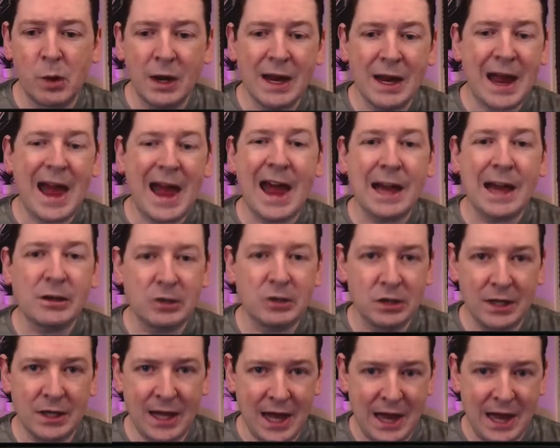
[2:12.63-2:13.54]
actually
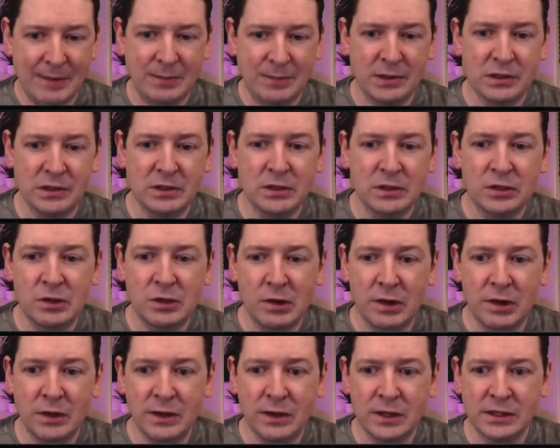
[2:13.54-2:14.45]
happened
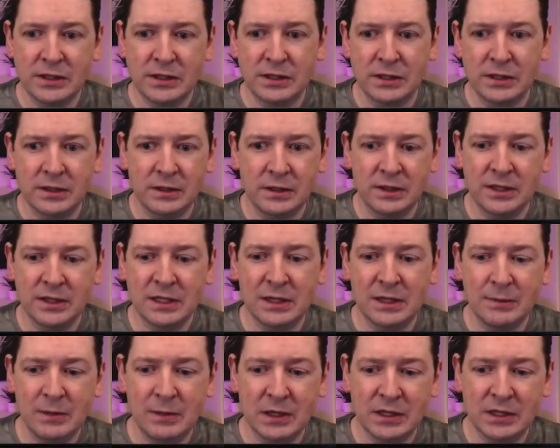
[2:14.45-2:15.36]
during this
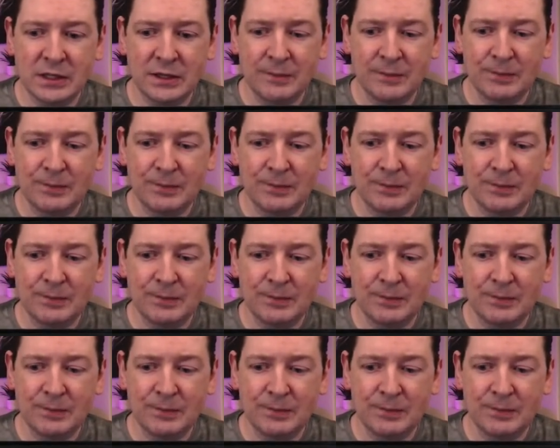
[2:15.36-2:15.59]
commit.